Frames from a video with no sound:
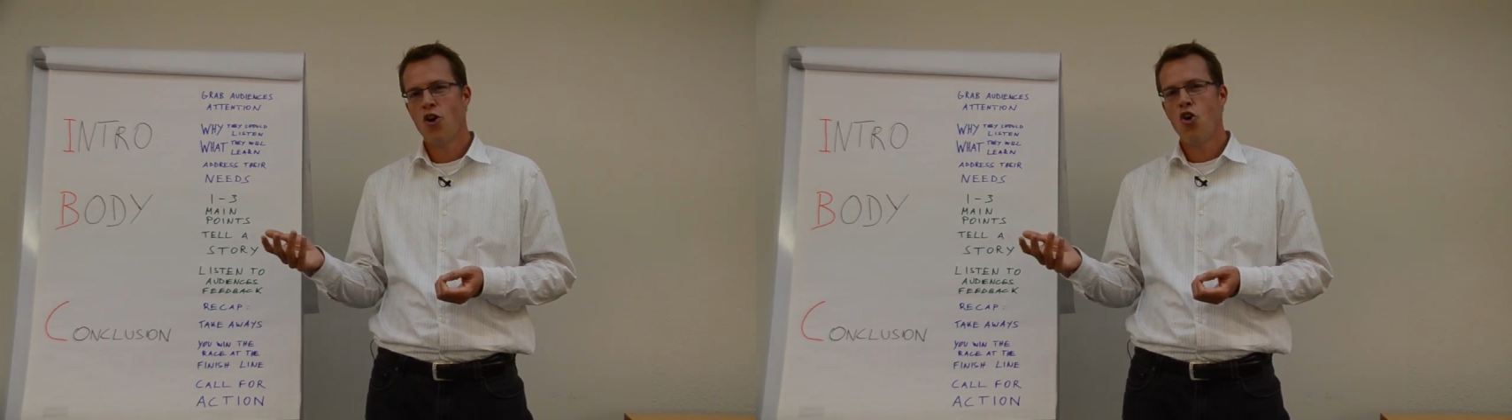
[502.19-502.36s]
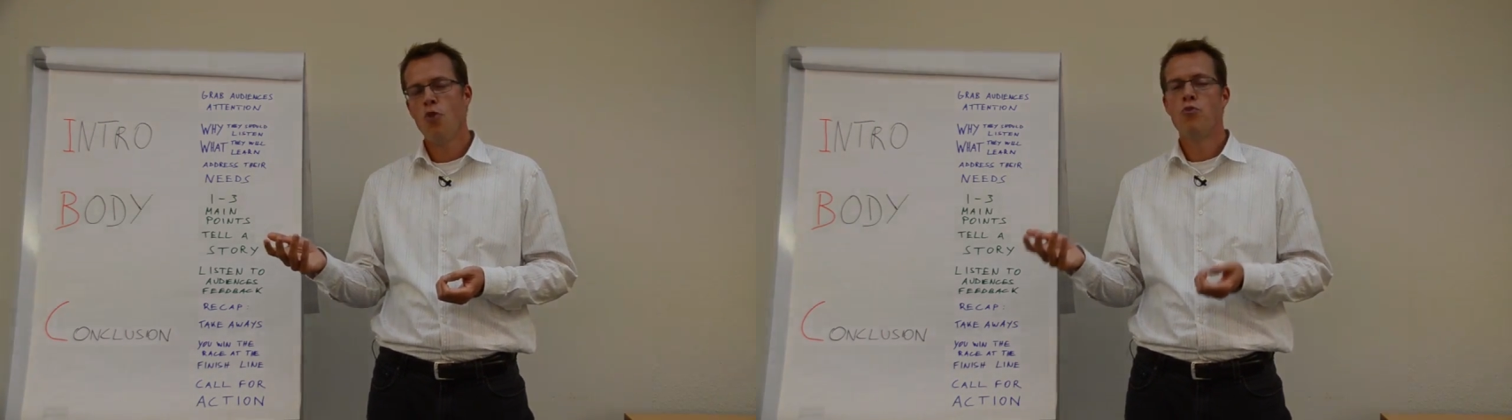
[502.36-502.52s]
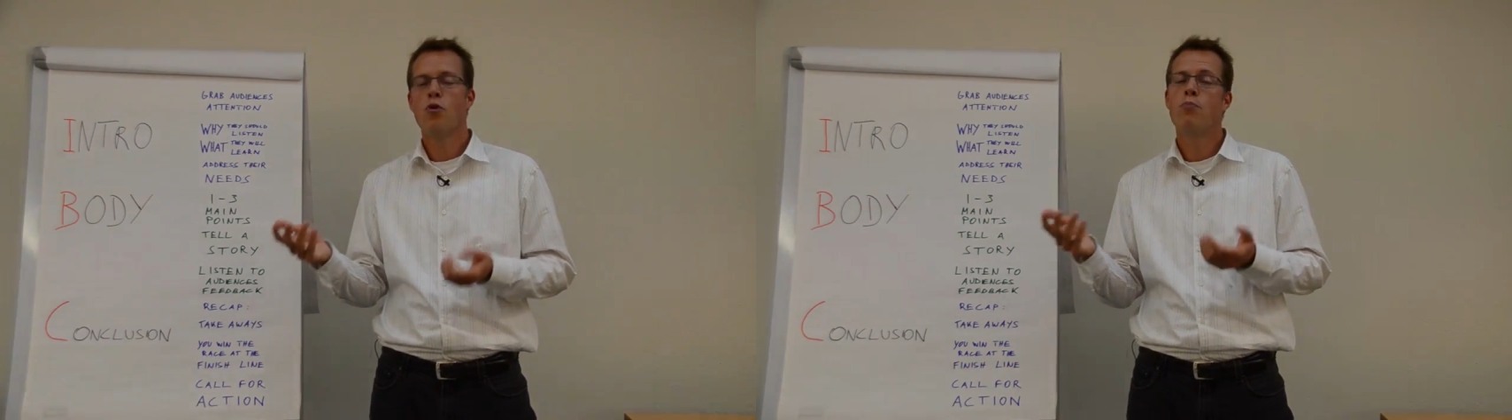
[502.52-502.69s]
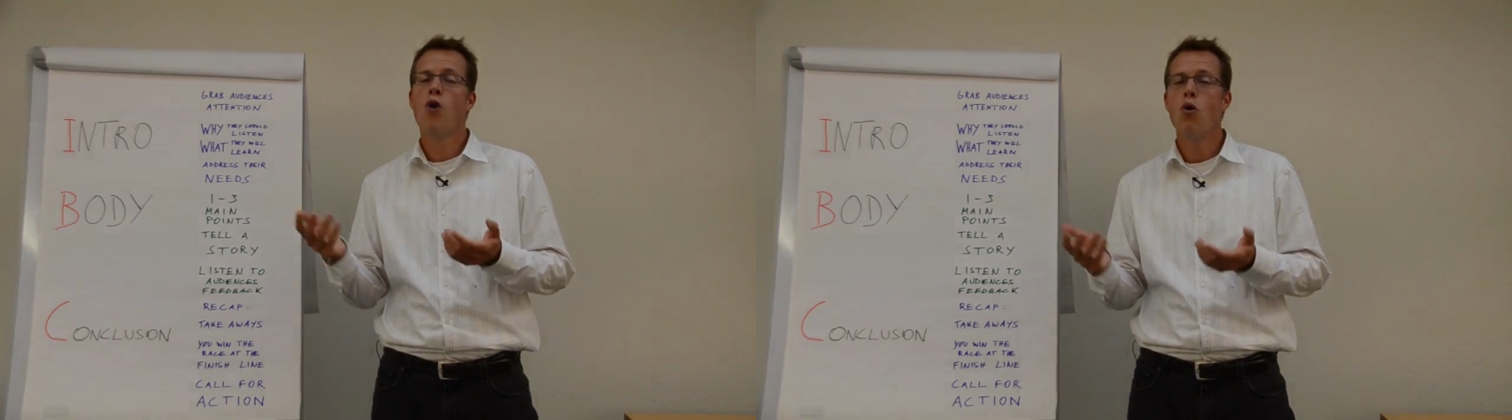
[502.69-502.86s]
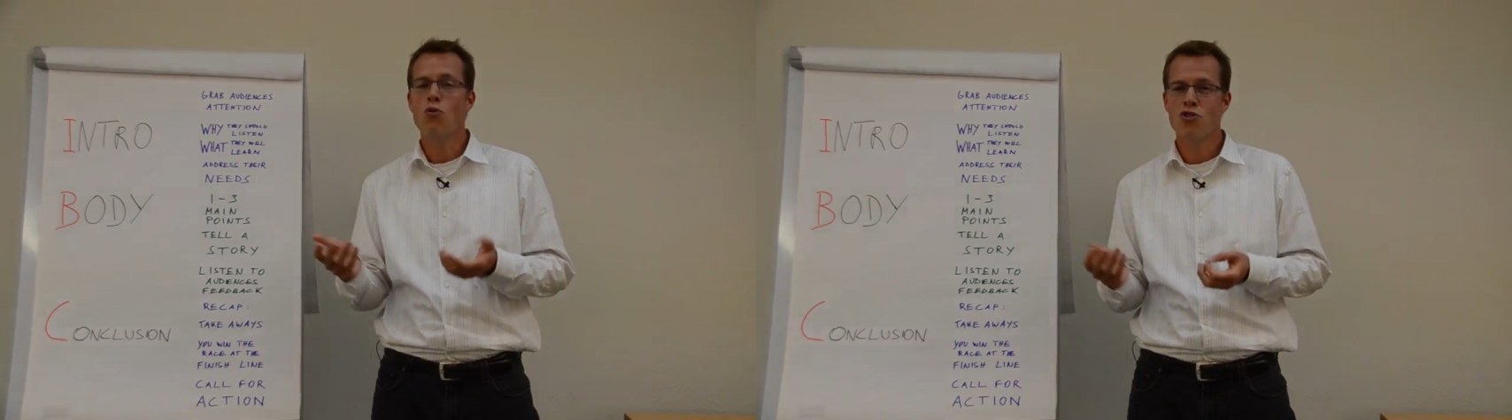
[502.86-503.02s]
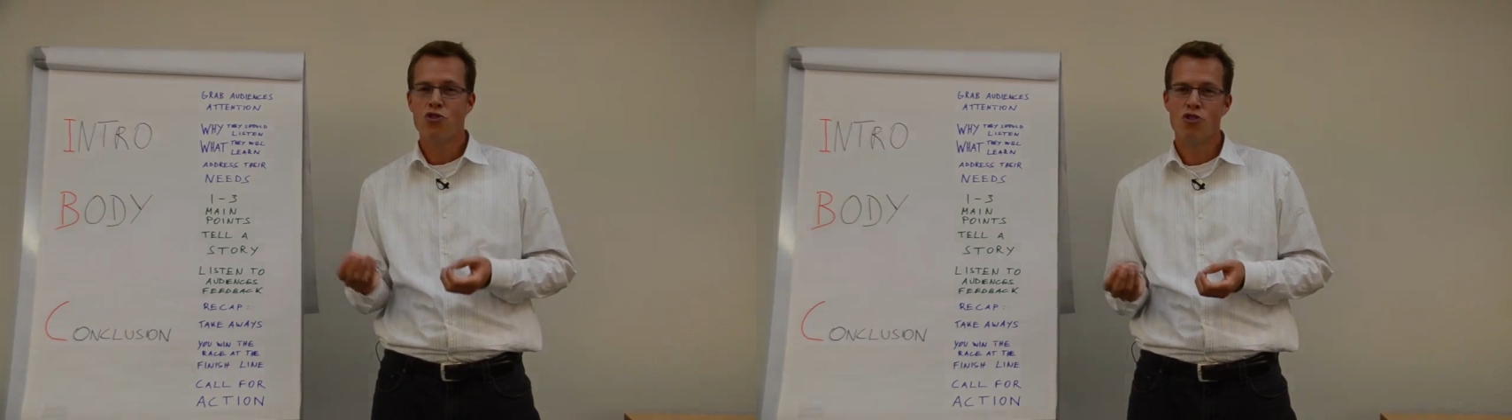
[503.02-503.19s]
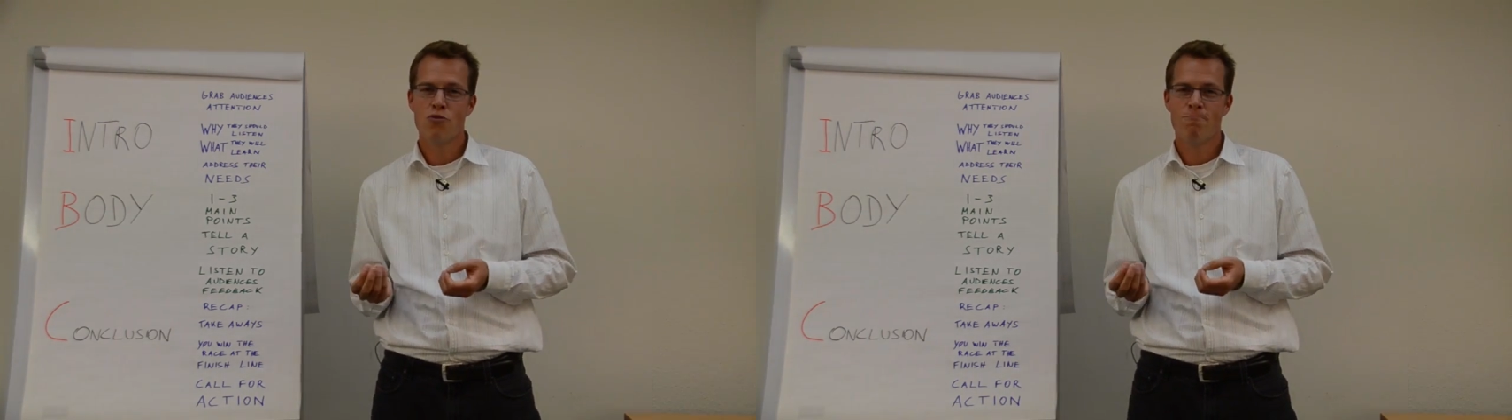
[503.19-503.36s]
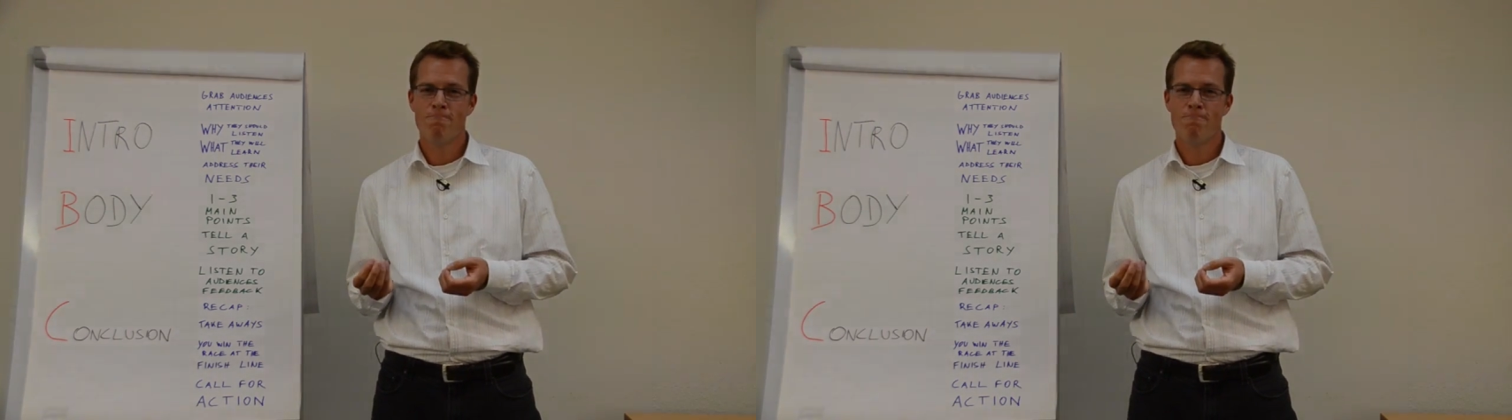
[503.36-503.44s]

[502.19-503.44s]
who proposed